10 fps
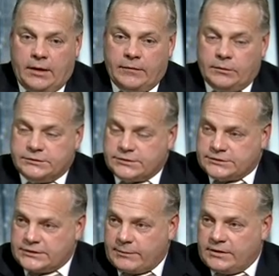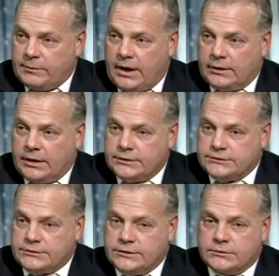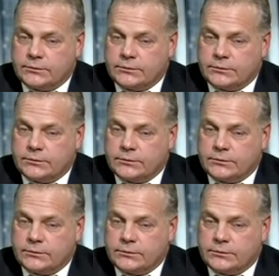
It was accepted by the legislature.